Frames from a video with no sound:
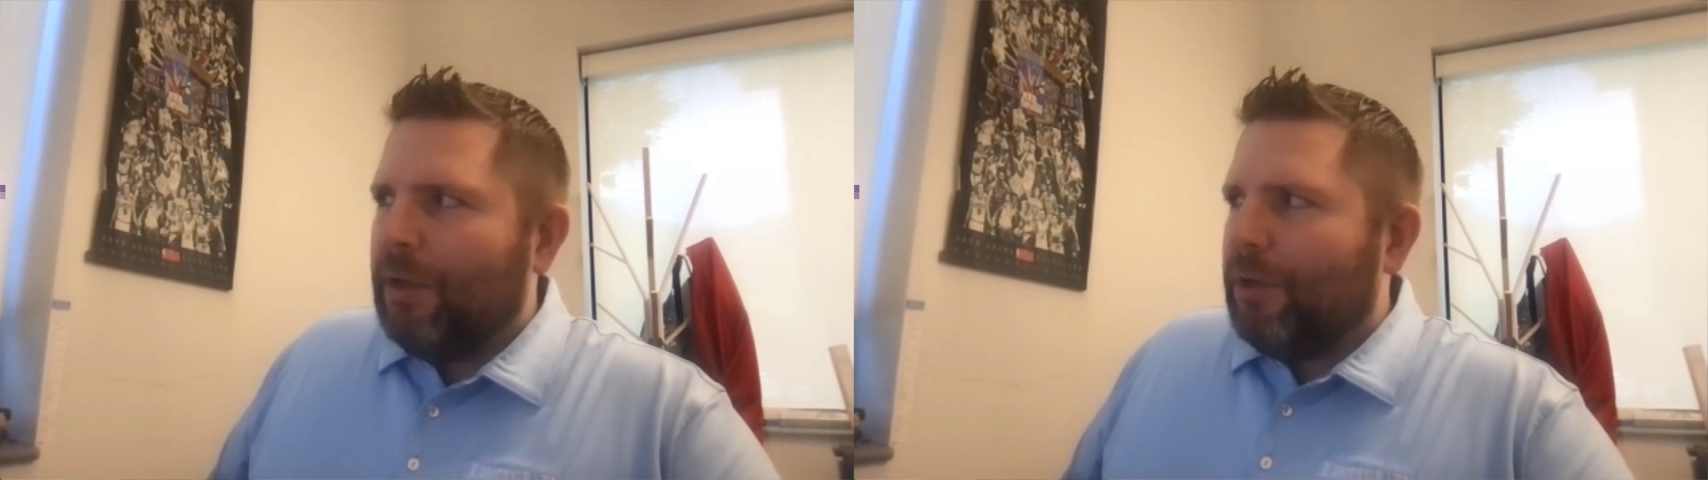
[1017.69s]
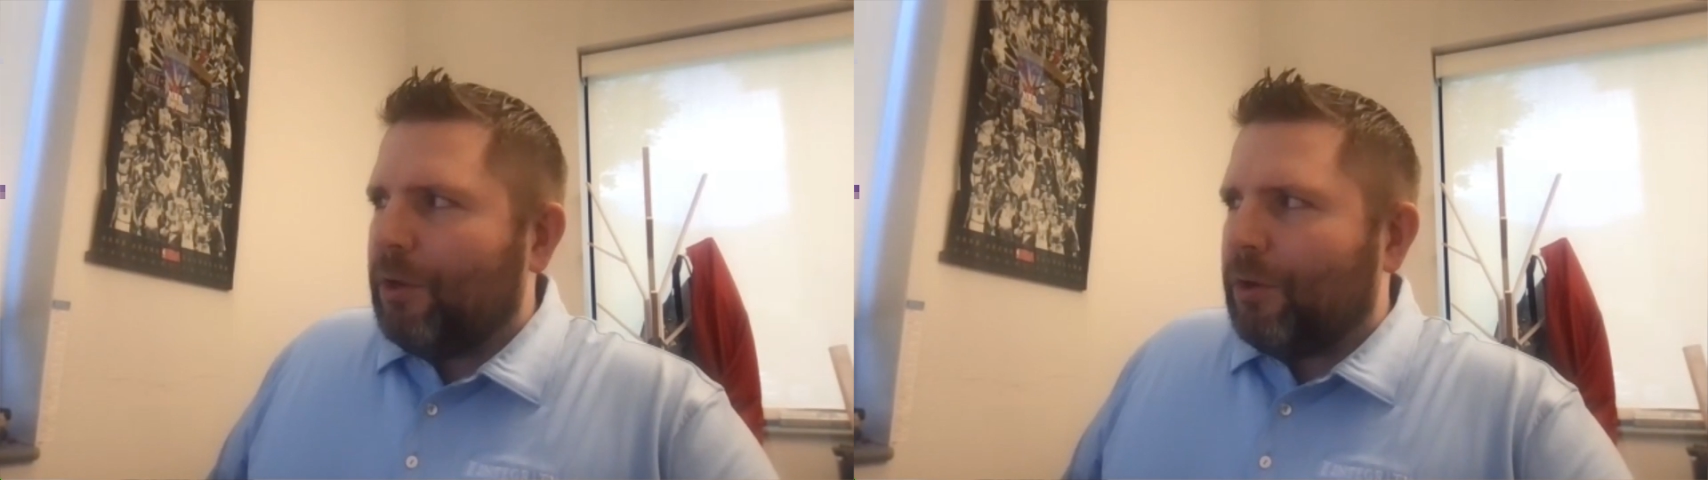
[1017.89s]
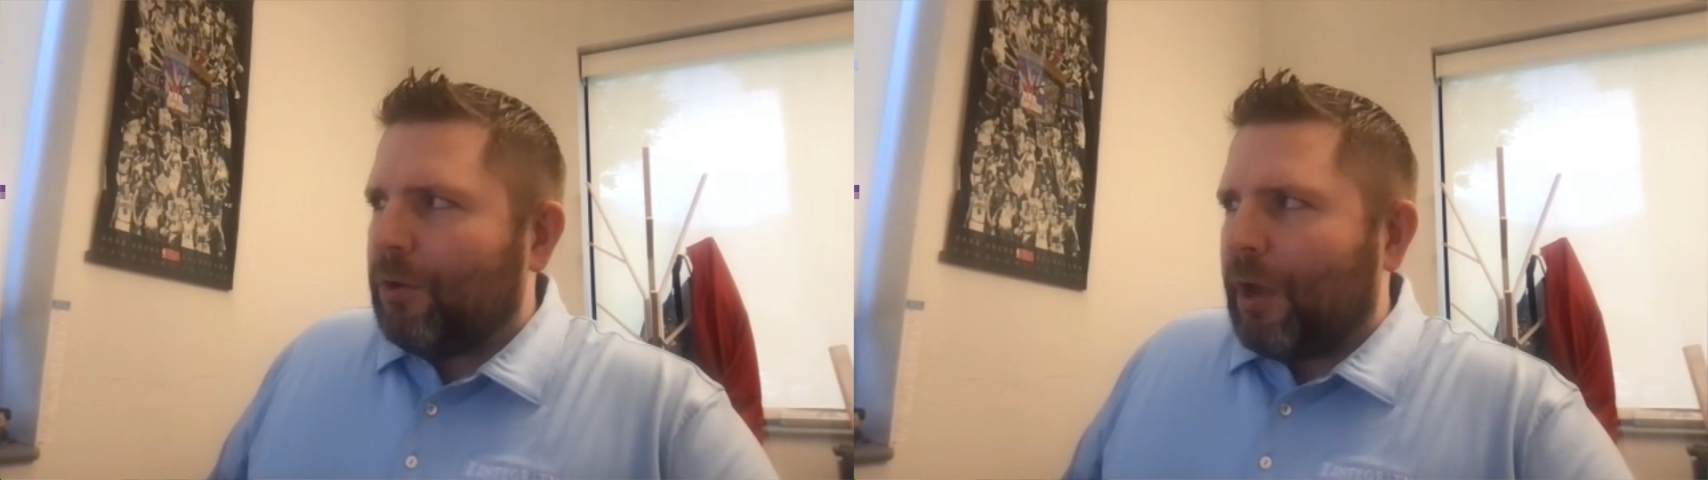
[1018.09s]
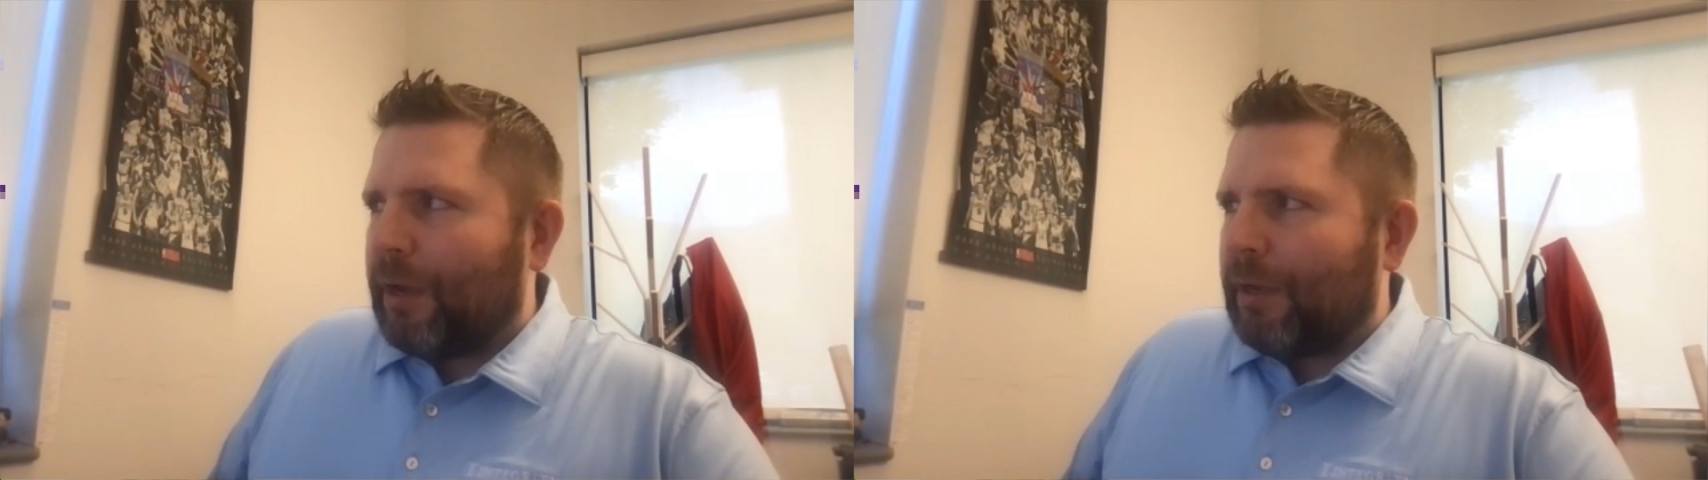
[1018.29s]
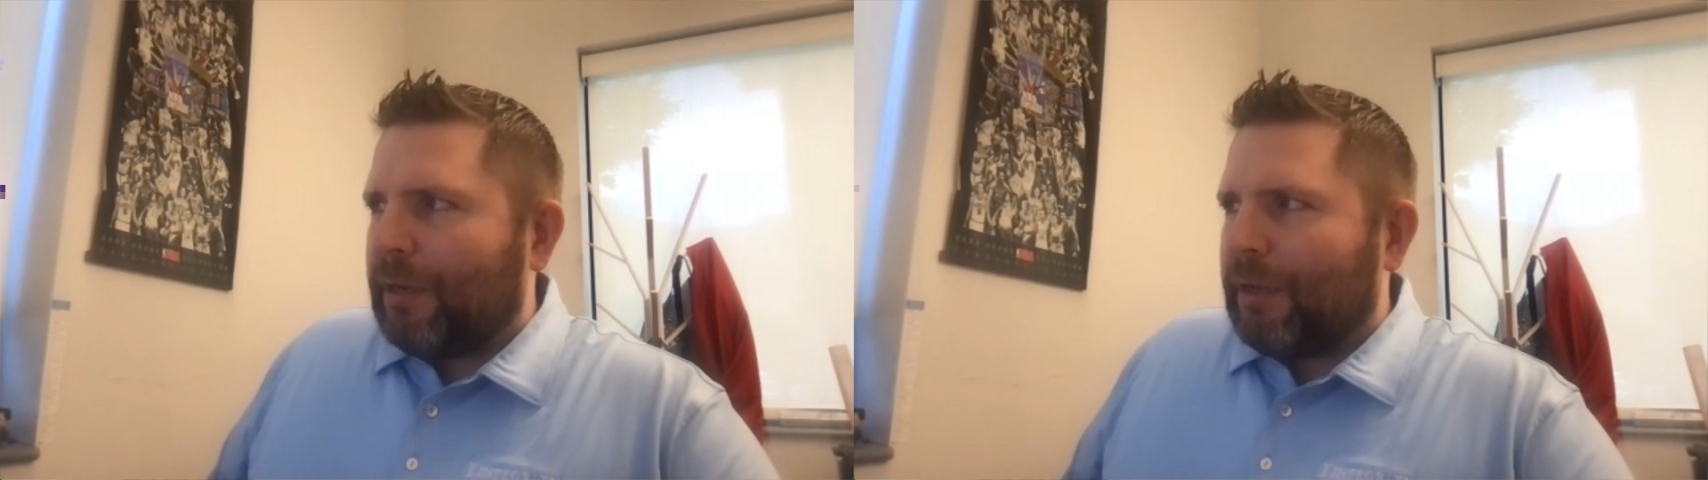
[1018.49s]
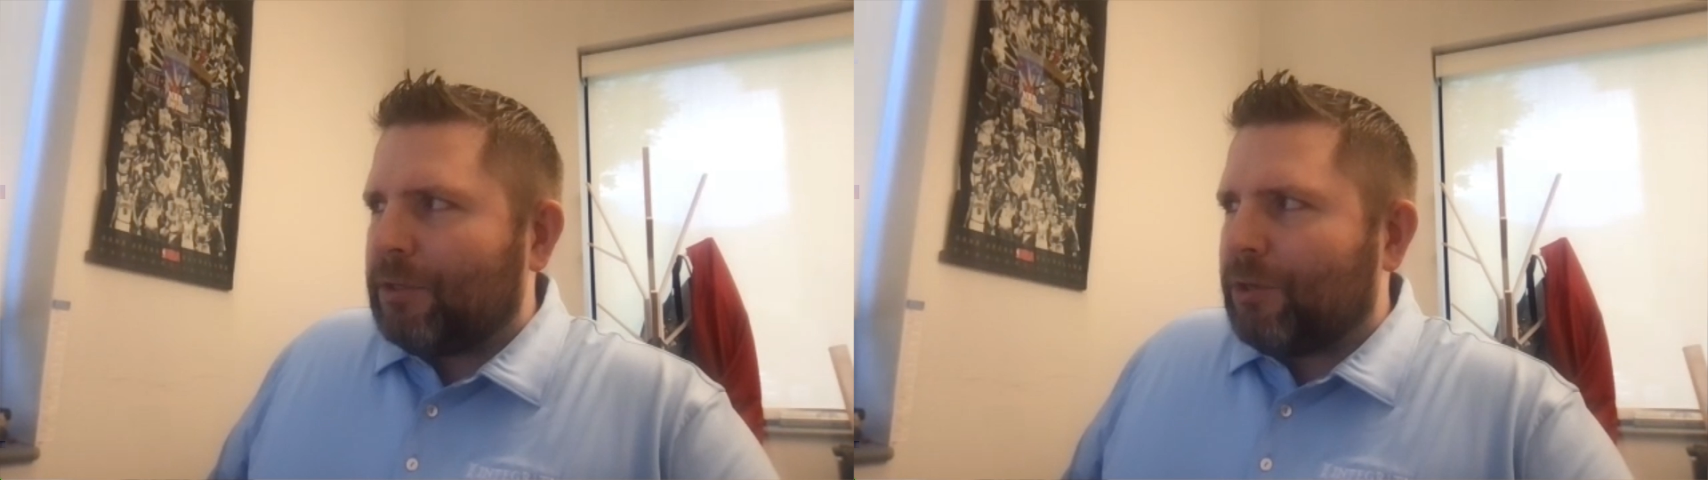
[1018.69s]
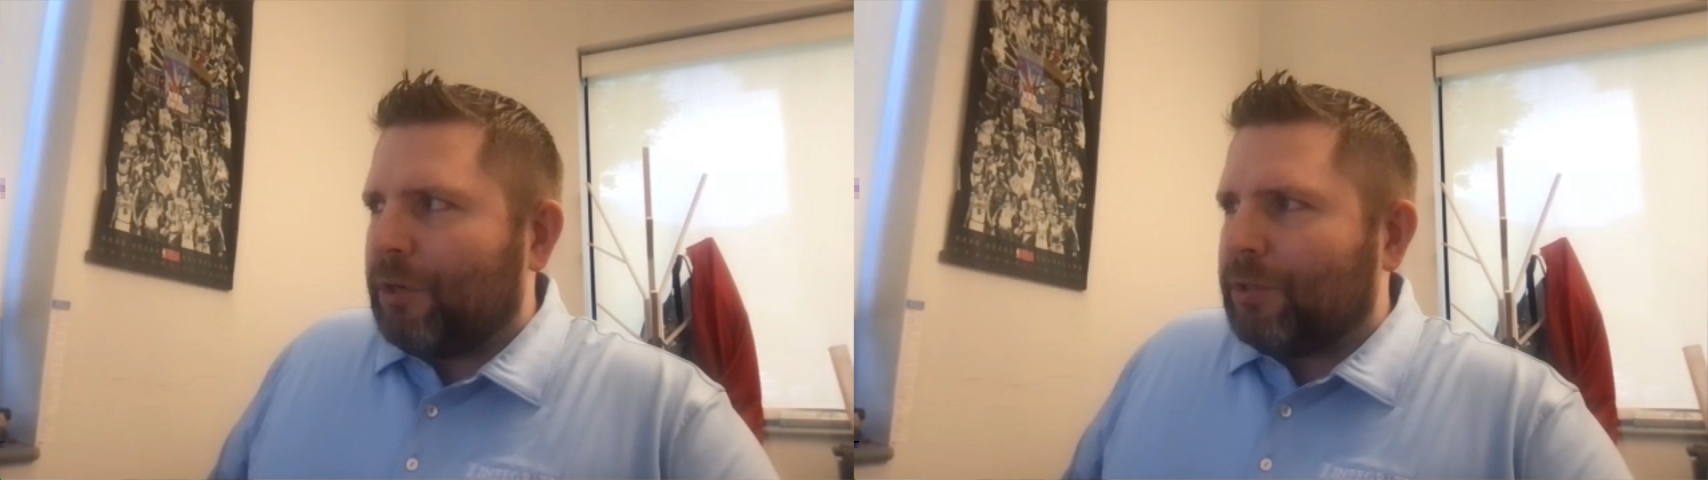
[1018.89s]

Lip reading: you're not going to get charged